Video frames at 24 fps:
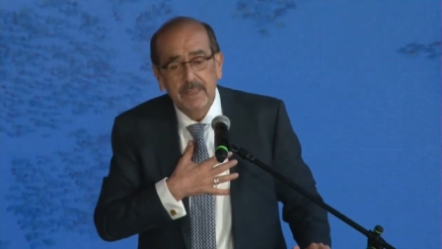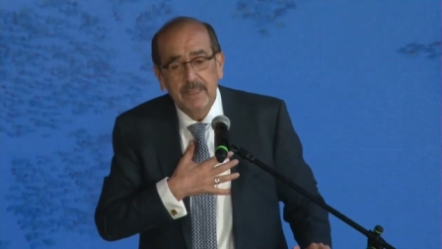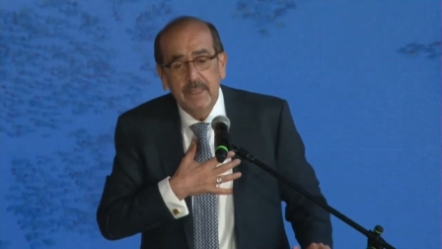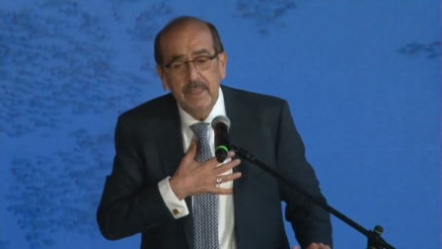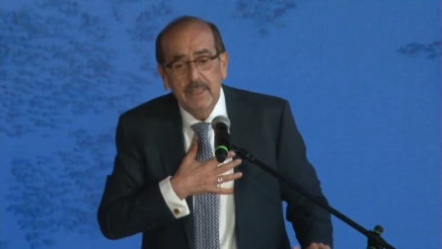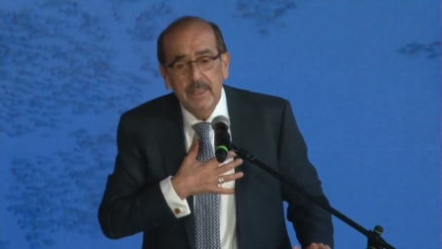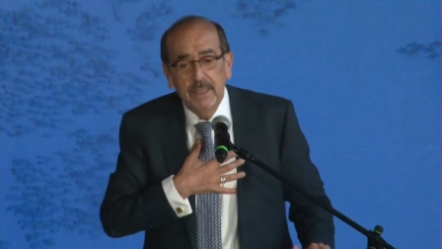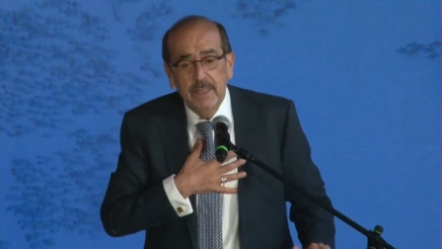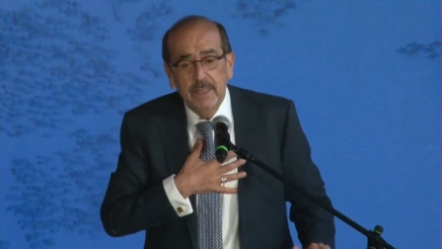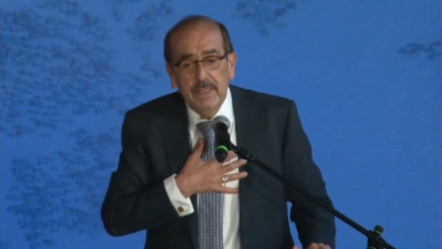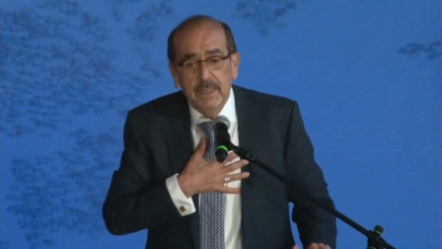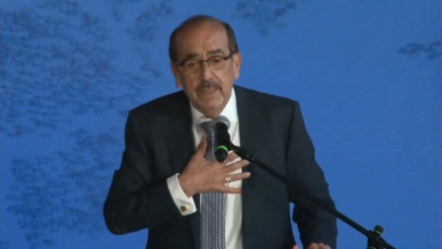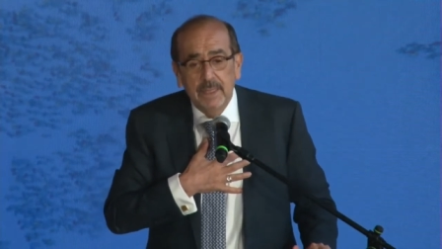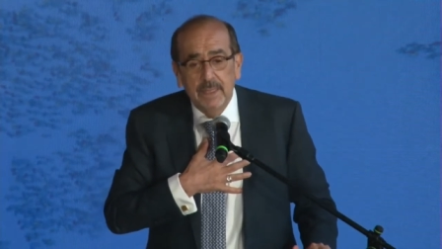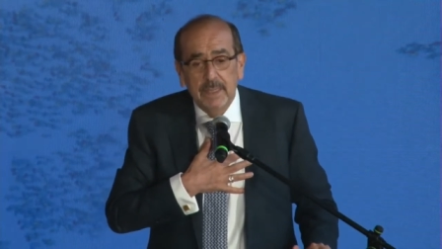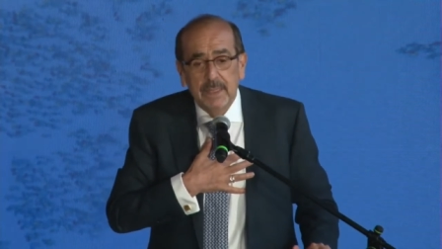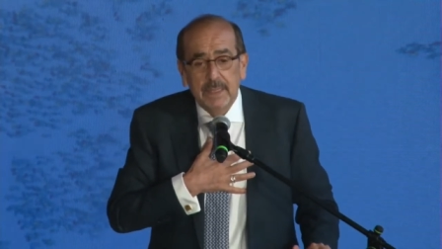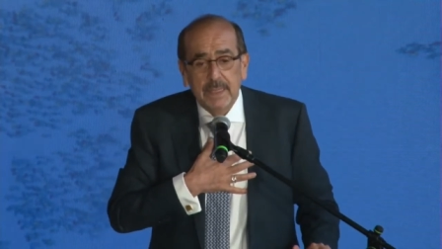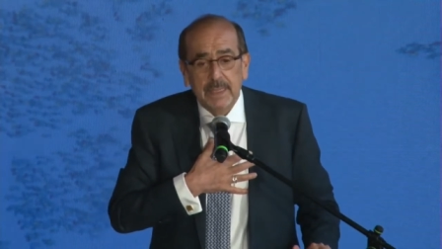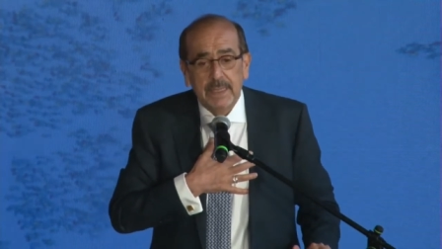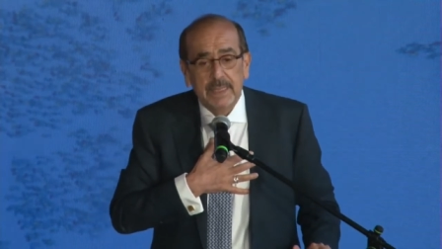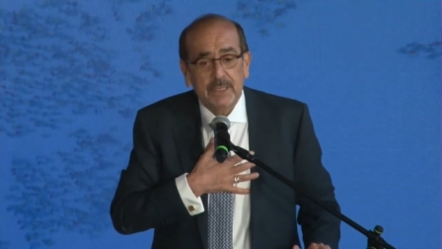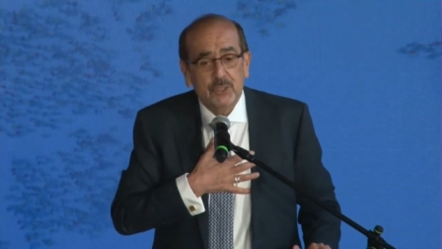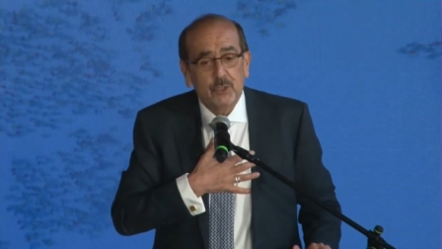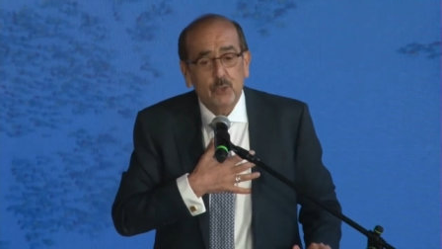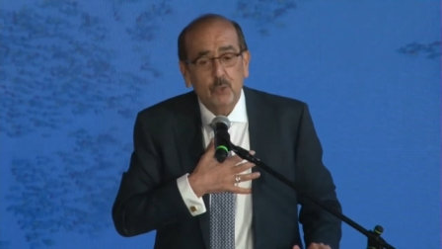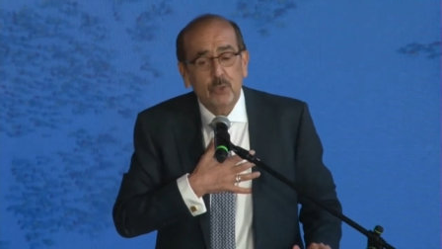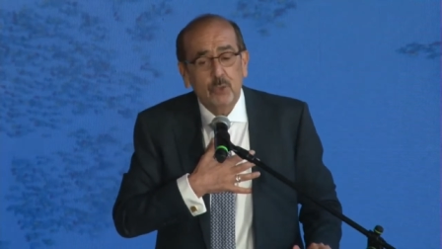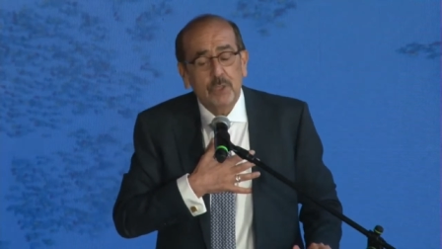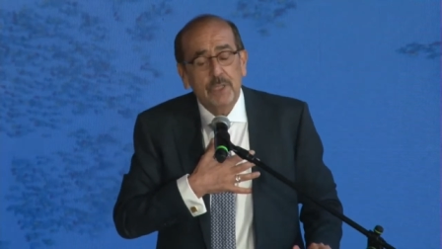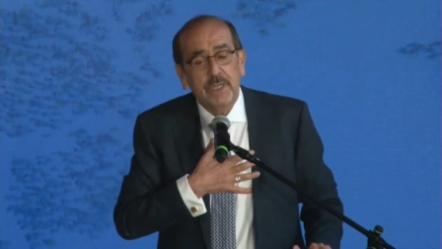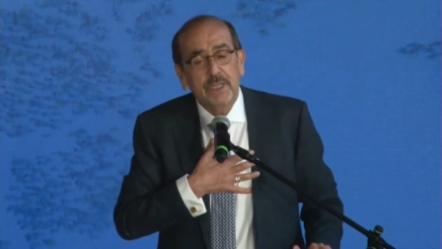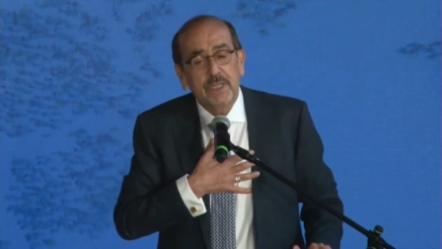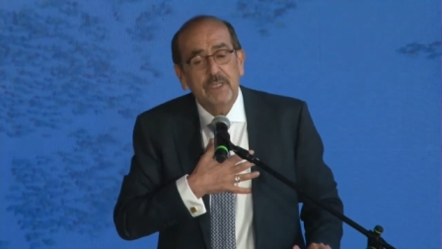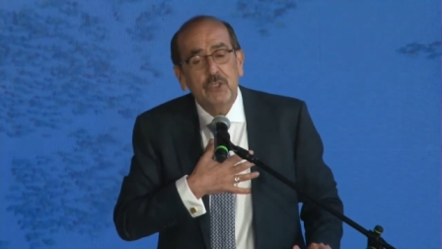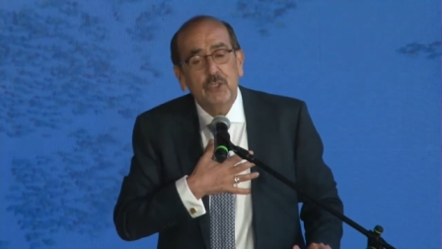many years ago,
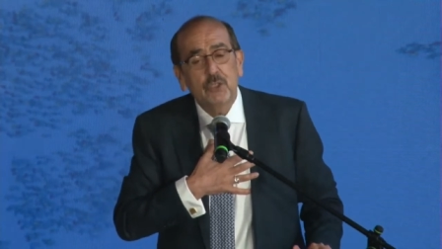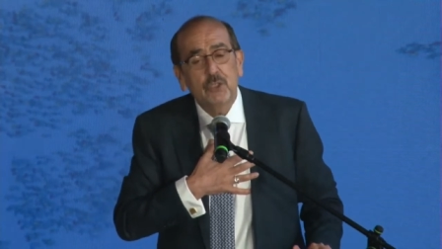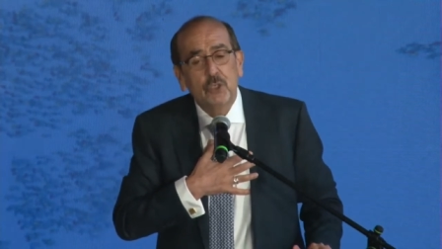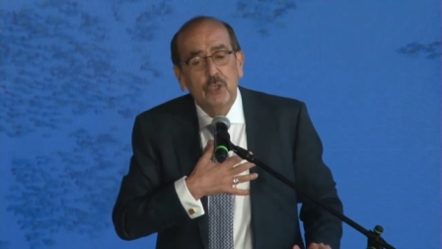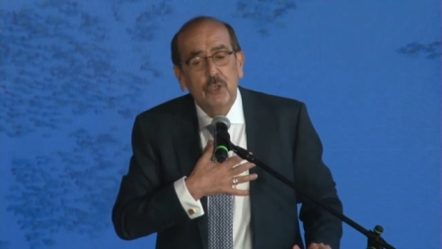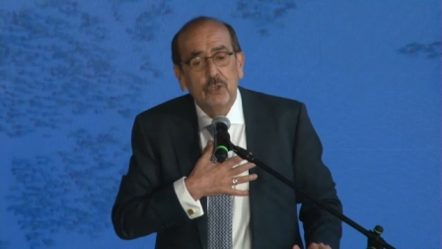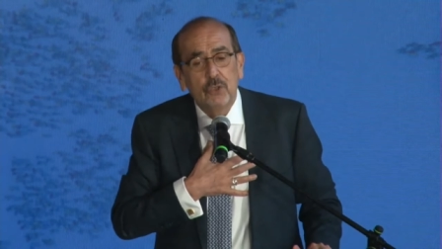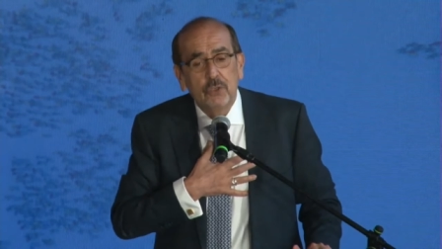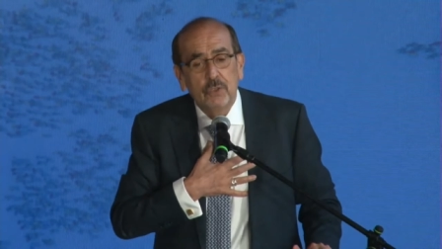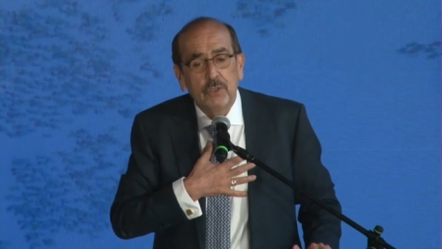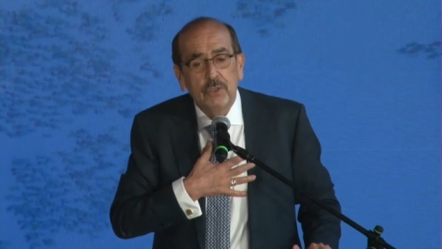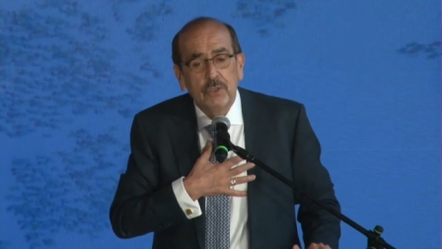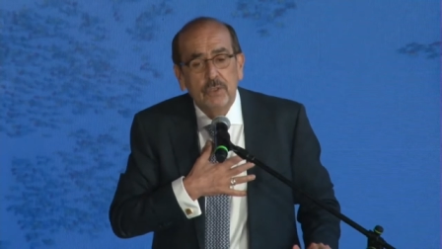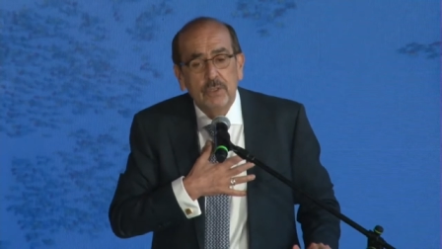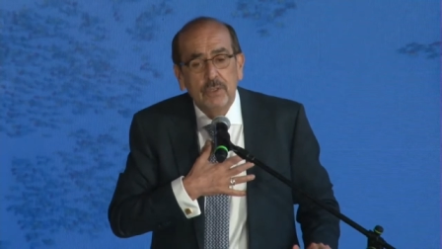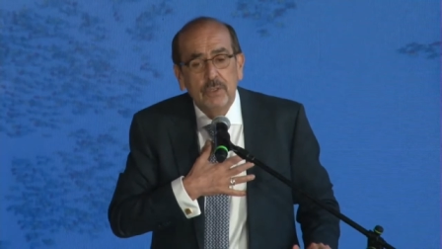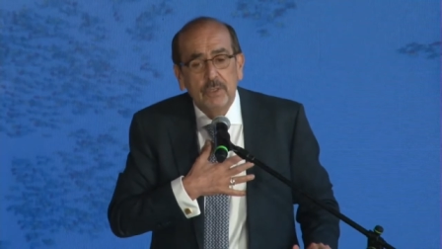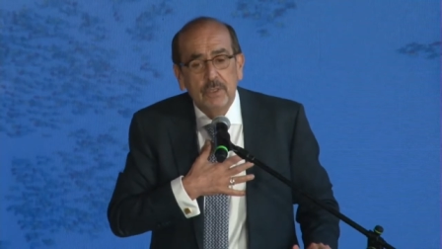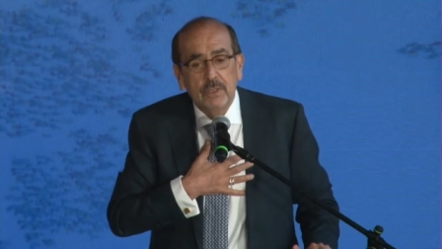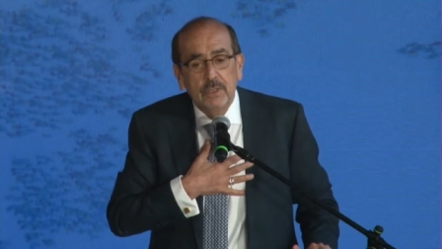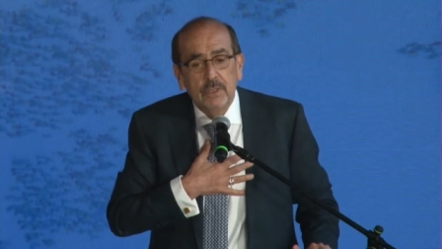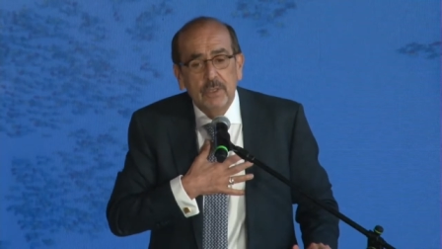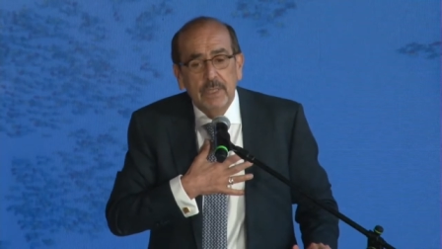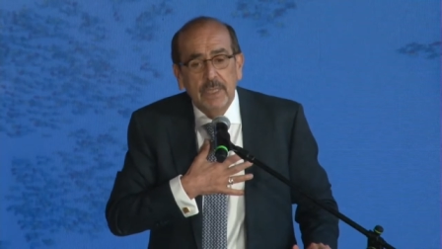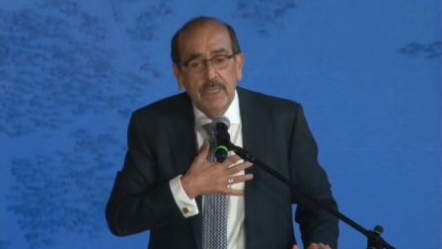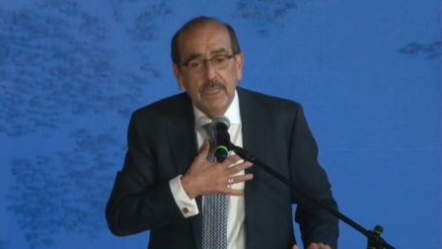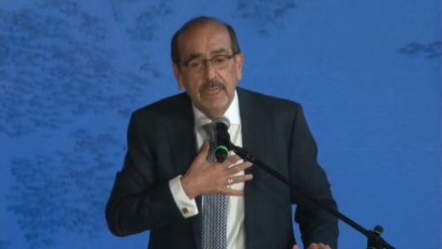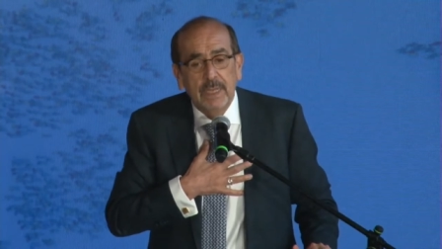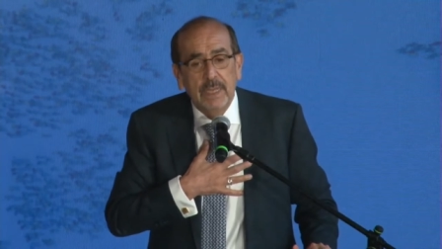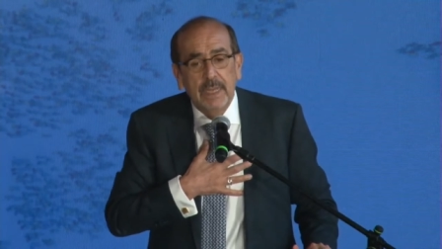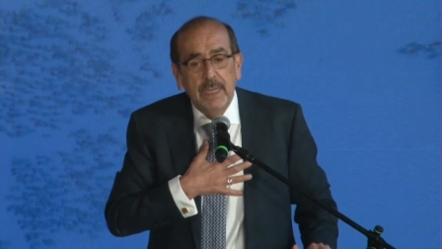thousands